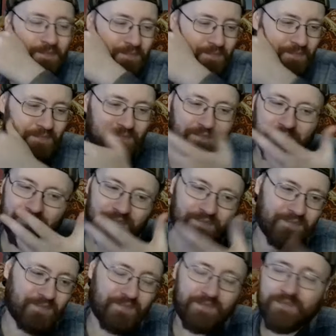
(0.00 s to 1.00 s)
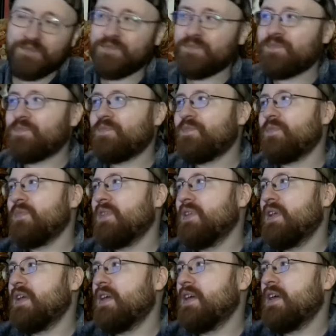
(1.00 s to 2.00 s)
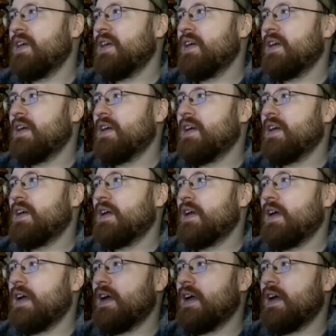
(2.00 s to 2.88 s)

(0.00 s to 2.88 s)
Nobody speaks.